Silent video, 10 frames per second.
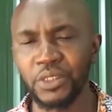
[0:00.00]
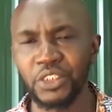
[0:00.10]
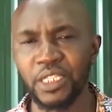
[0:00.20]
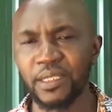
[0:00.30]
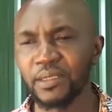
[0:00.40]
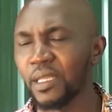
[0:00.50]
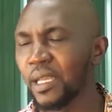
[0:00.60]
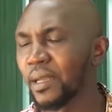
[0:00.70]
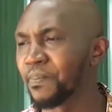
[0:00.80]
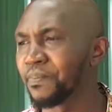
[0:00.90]
checks,
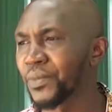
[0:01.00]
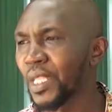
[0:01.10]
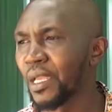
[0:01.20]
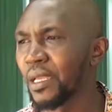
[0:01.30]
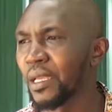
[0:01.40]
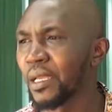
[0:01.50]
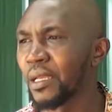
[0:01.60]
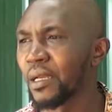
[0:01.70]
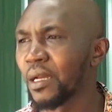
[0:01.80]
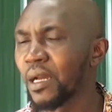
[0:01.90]

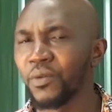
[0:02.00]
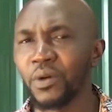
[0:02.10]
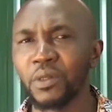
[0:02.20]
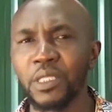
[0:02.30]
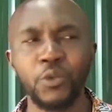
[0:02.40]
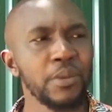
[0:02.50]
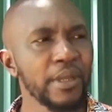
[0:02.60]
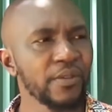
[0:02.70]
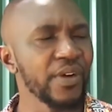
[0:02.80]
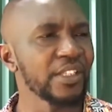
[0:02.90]
for the
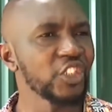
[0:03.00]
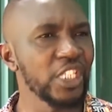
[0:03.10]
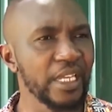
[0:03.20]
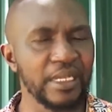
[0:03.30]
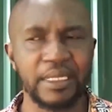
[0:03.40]
Women Fund check.